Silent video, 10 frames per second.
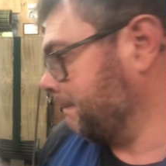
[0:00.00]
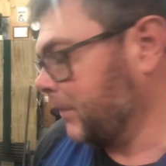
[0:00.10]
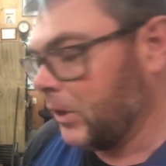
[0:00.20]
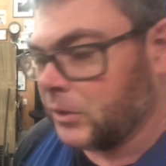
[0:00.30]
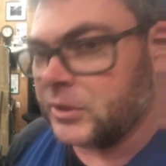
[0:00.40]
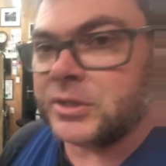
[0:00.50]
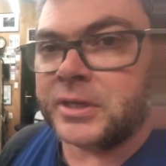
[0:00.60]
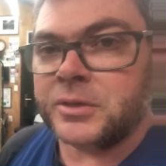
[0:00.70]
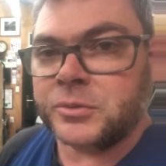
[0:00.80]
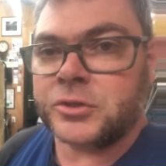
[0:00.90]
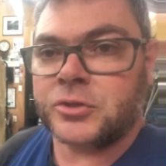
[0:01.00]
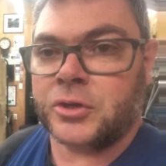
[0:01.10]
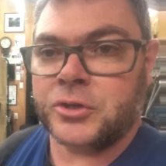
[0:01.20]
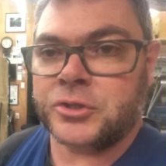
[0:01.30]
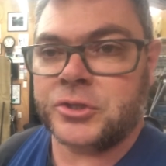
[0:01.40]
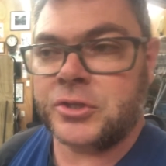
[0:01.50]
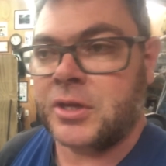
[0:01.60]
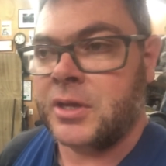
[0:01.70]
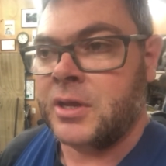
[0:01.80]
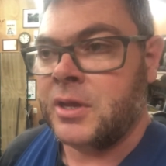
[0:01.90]
Honestly, it was atrocious.
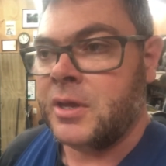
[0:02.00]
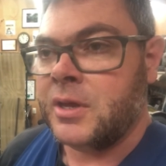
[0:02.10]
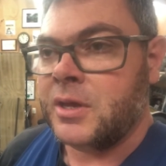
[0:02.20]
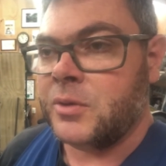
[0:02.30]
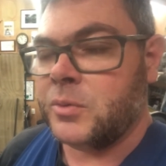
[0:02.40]
It